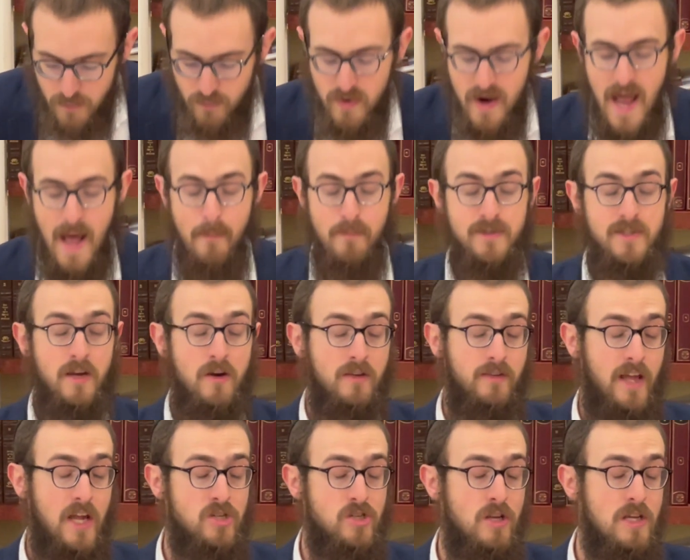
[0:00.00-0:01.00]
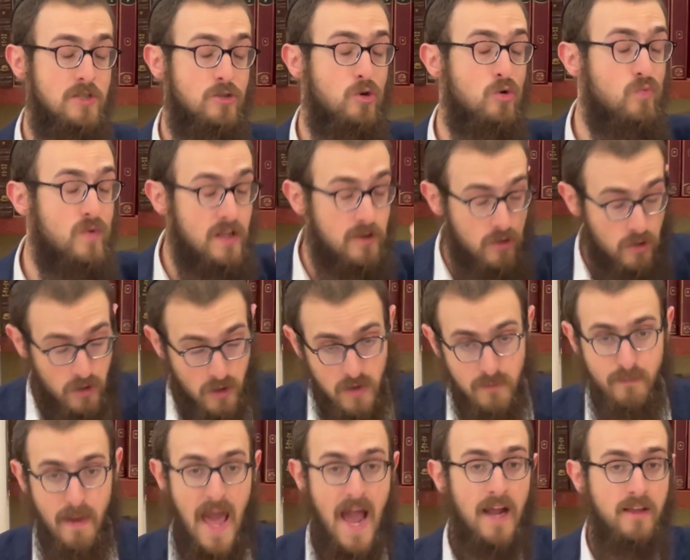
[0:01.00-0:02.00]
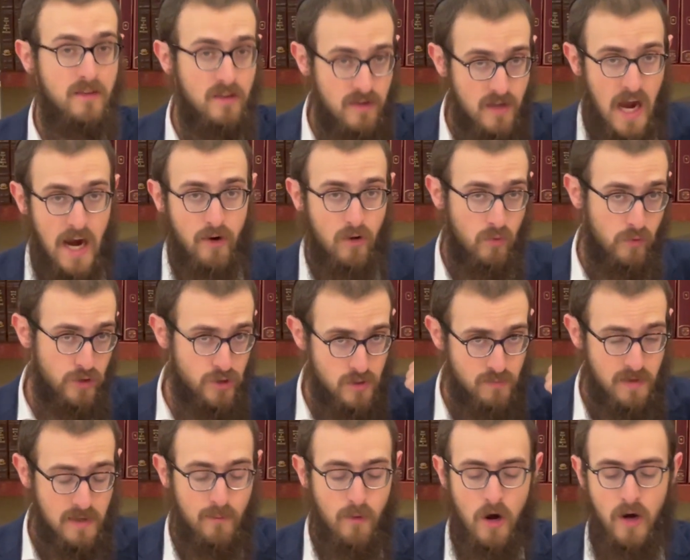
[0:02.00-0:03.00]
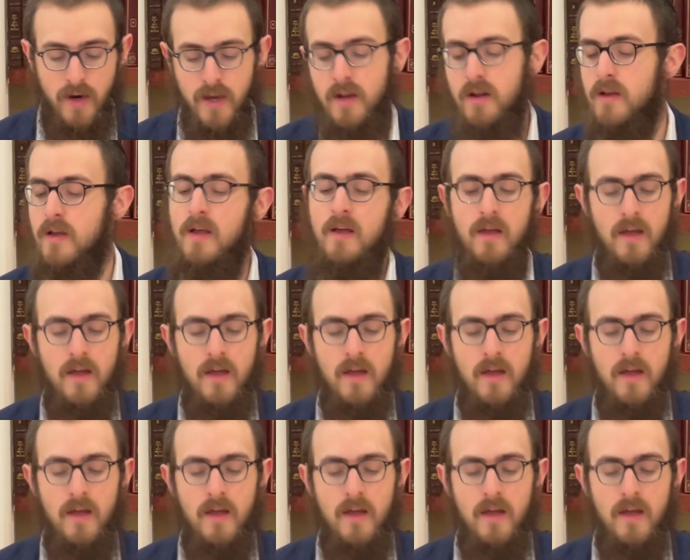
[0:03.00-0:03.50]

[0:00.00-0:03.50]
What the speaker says: perhaps their intention is to return back to the idol-worshipping market,